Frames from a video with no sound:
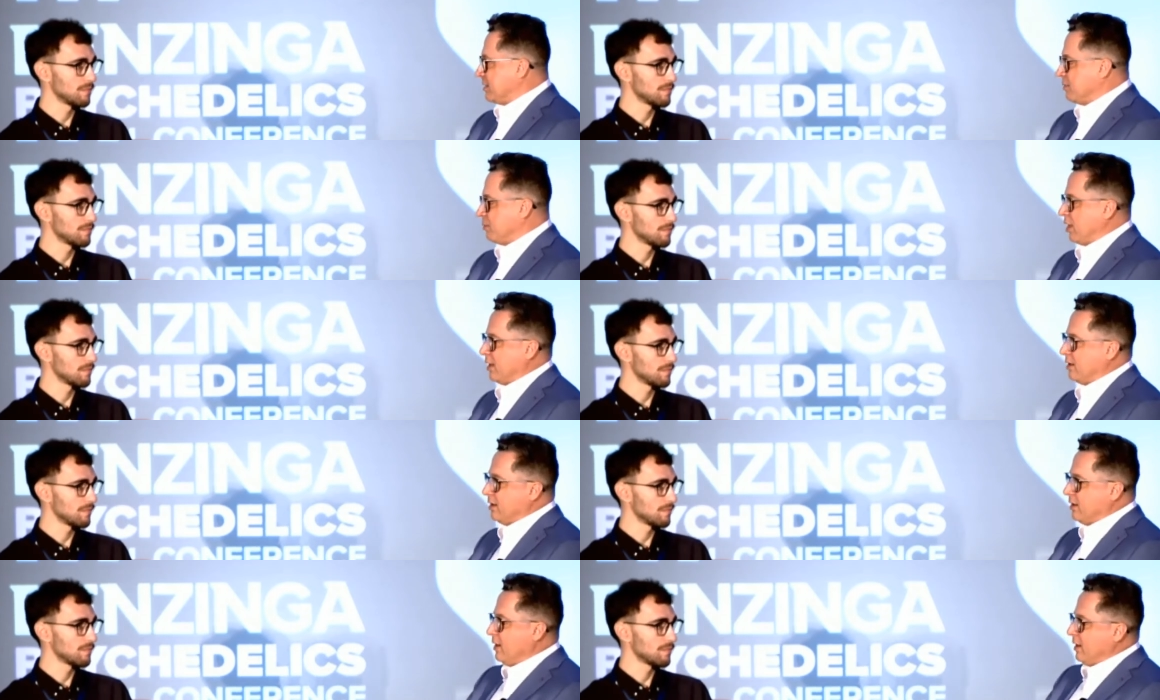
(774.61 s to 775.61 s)
Speaker 1: the brain.
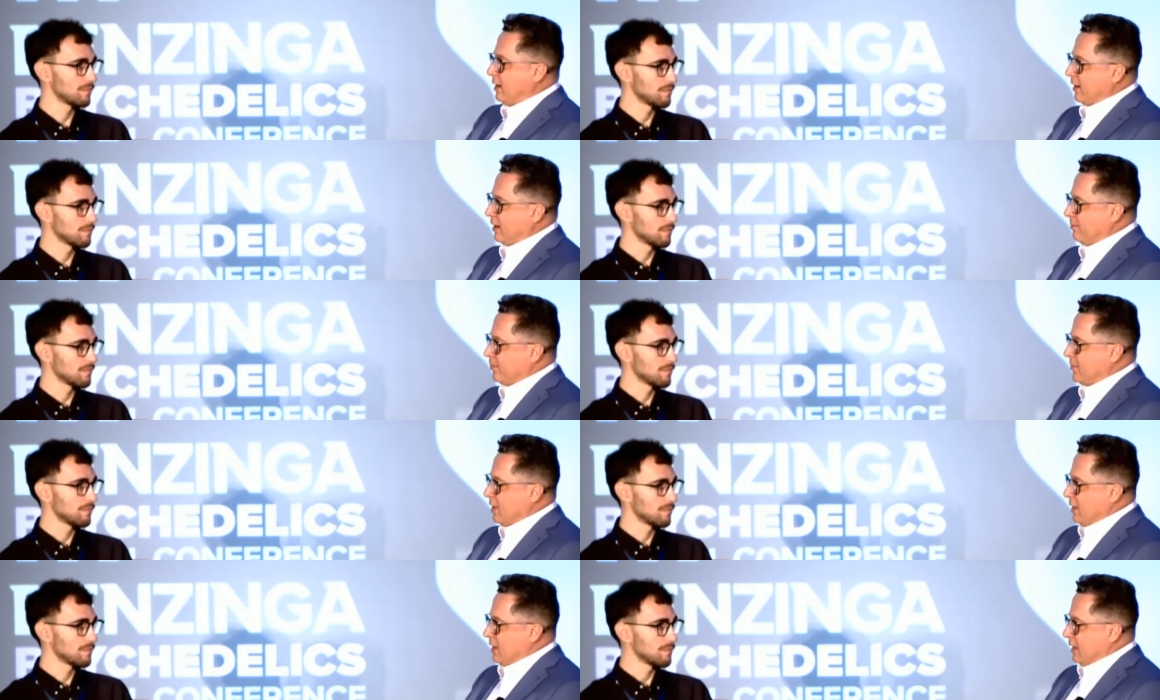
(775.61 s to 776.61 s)
Um,
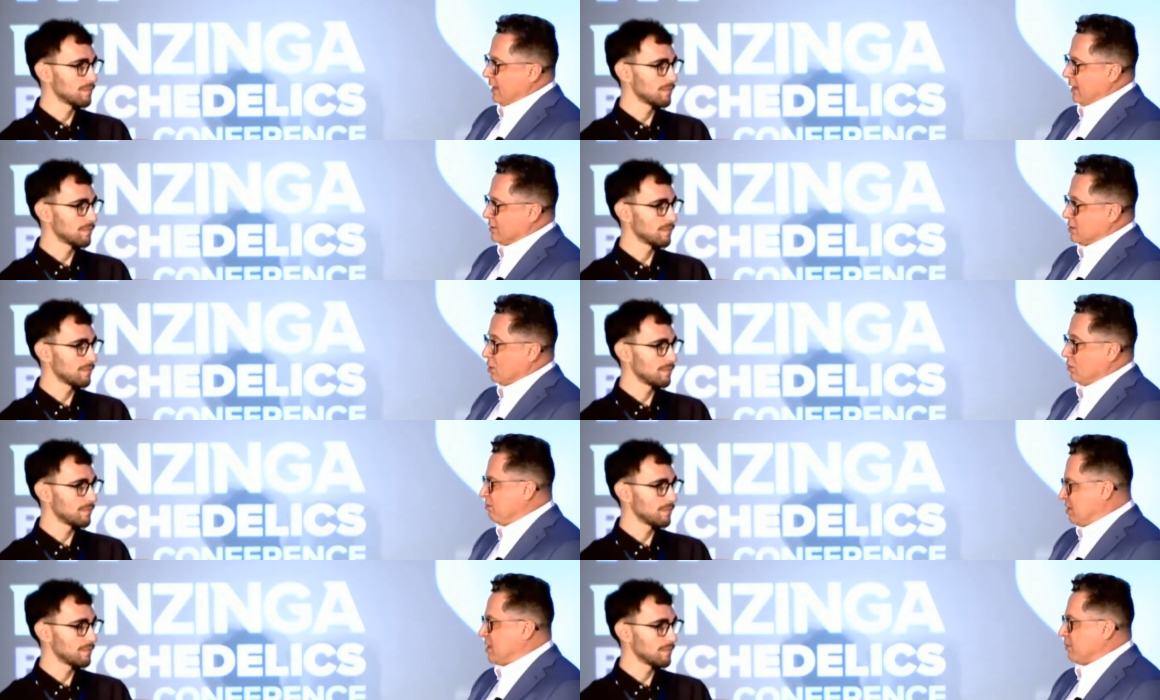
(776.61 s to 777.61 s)
and so
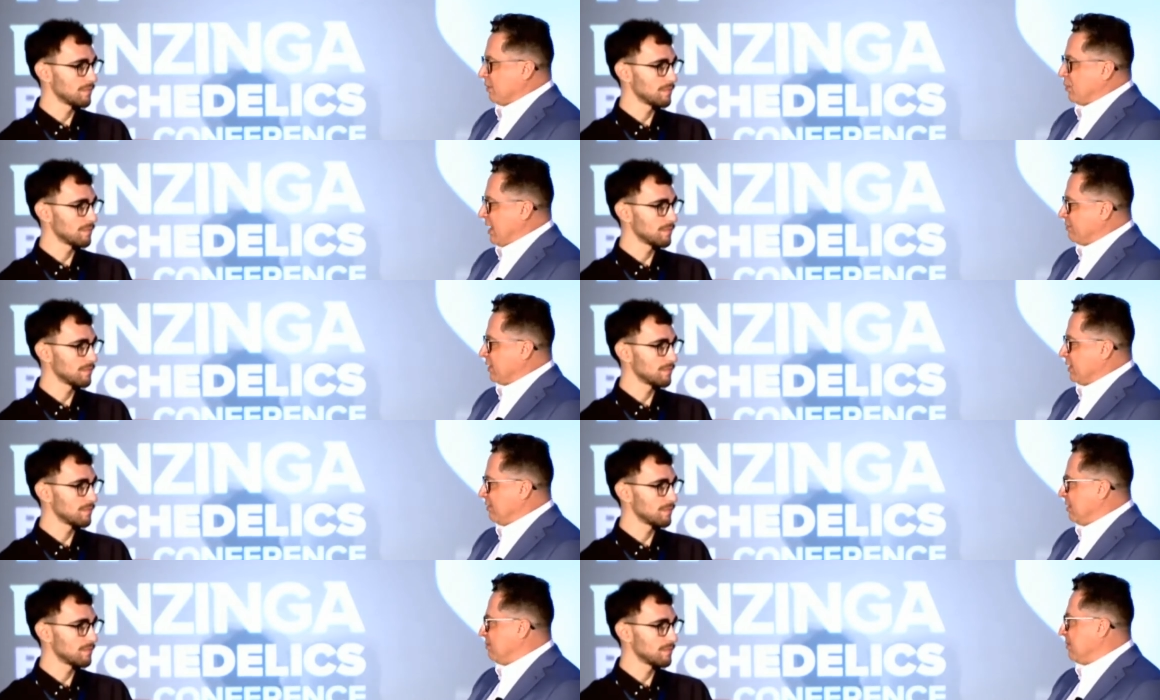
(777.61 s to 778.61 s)
you typically would have to give
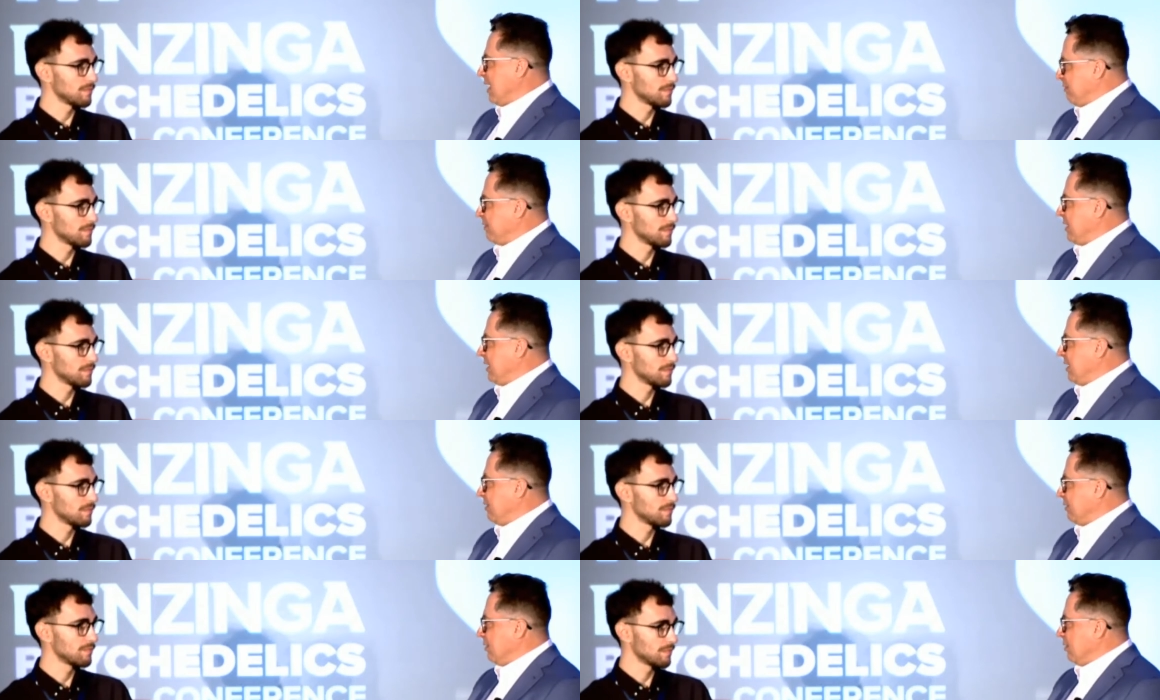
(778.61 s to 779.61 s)
it
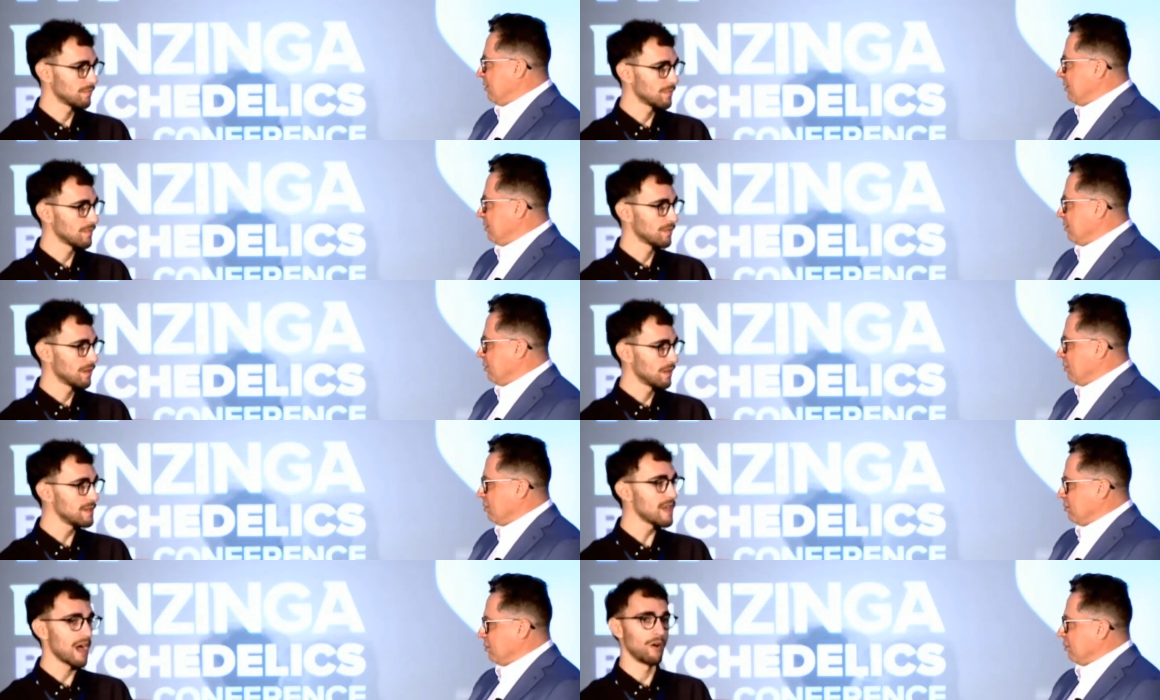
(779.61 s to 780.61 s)
IV or, or
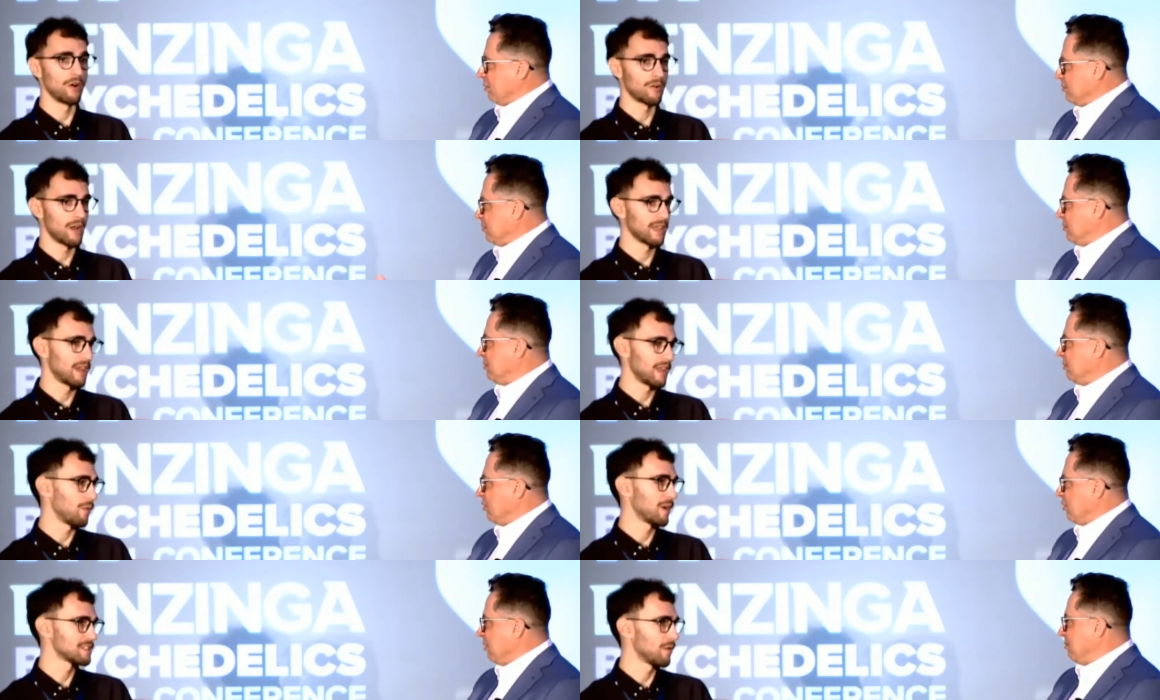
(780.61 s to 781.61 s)
yeah,
Speaker 2: or like in
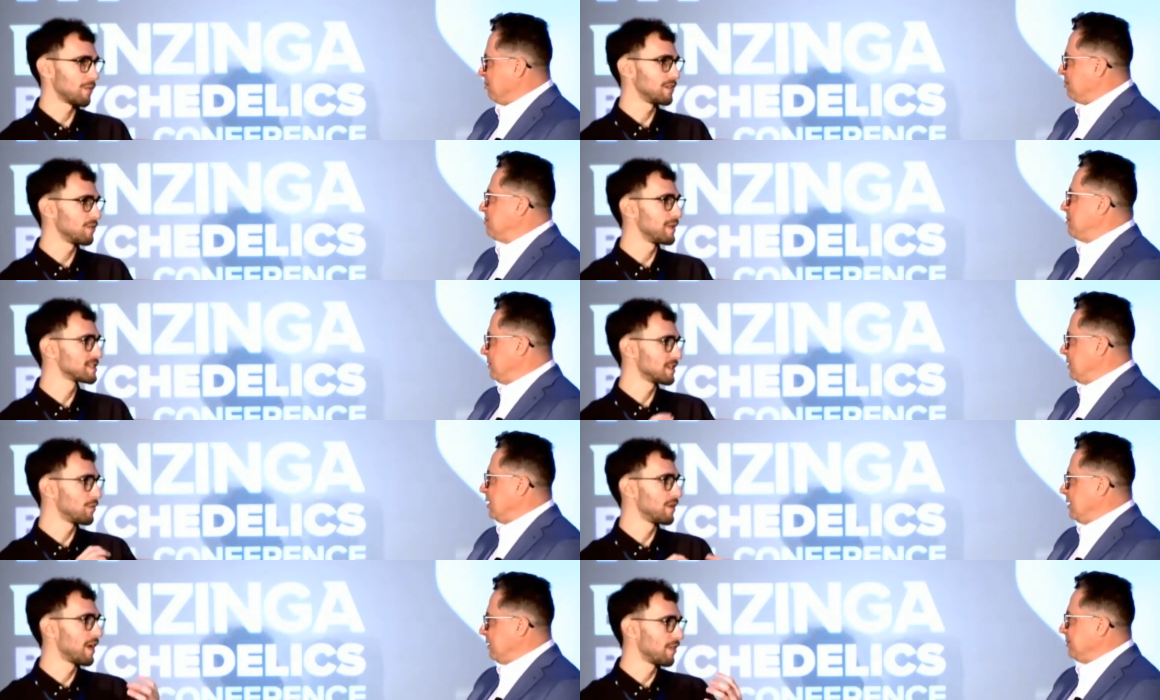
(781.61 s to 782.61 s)
ayahuasca when you mix it
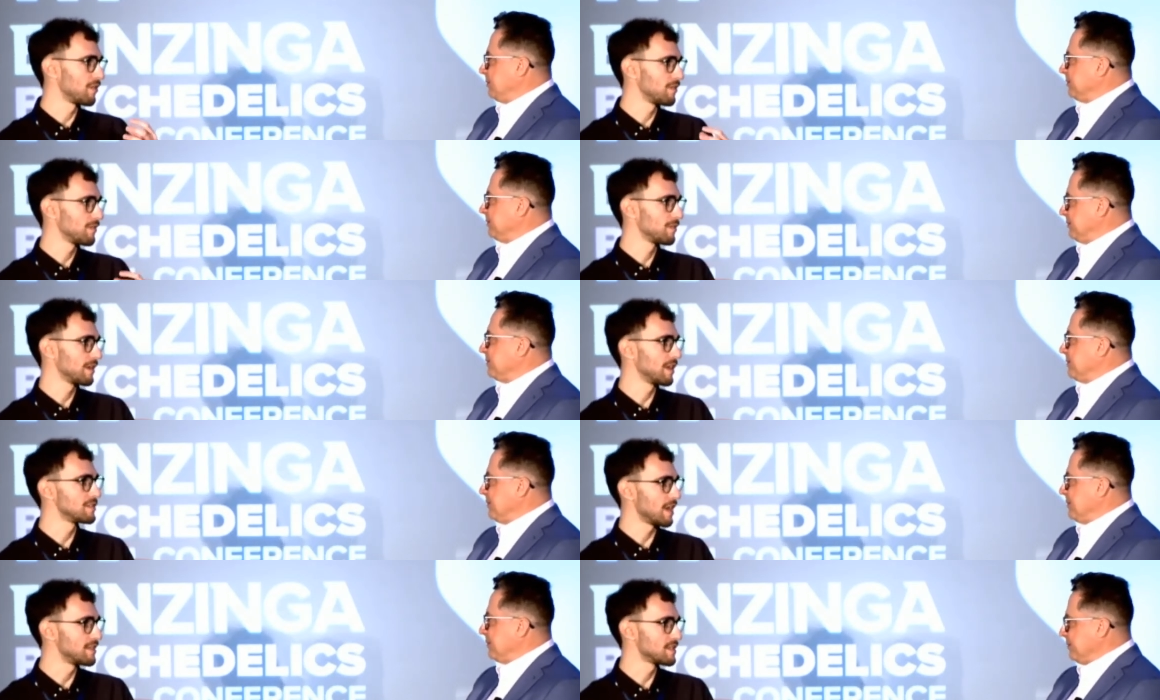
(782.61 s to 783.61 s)
with other
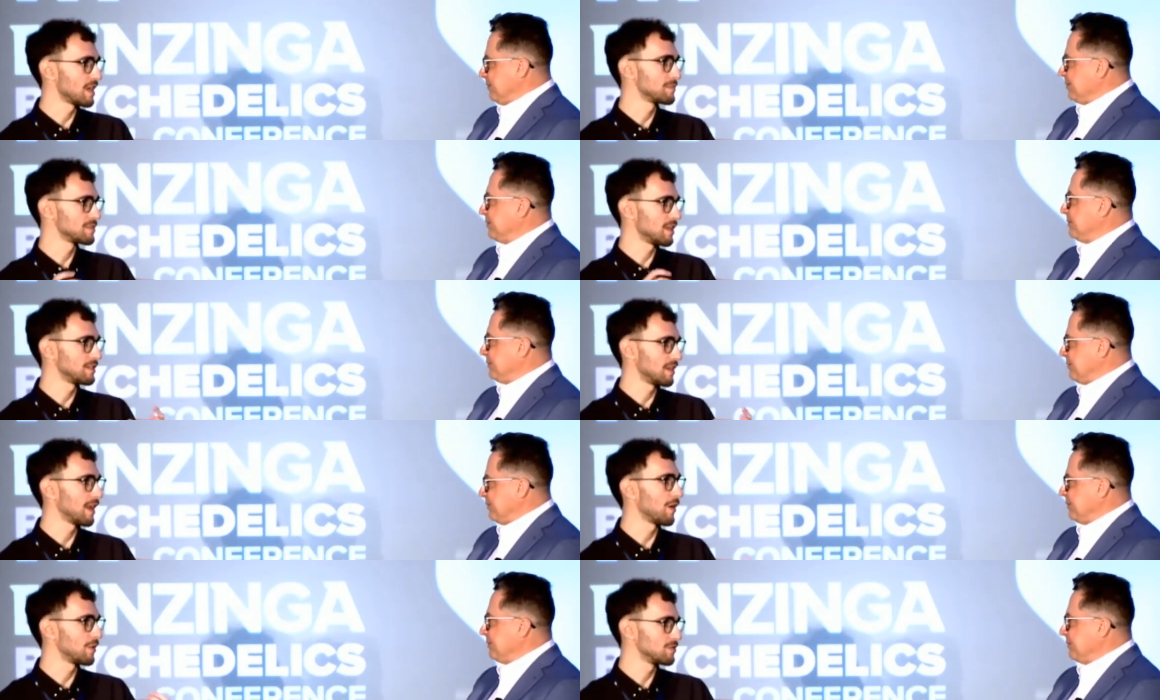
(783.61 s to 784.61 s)
enzymes that allow it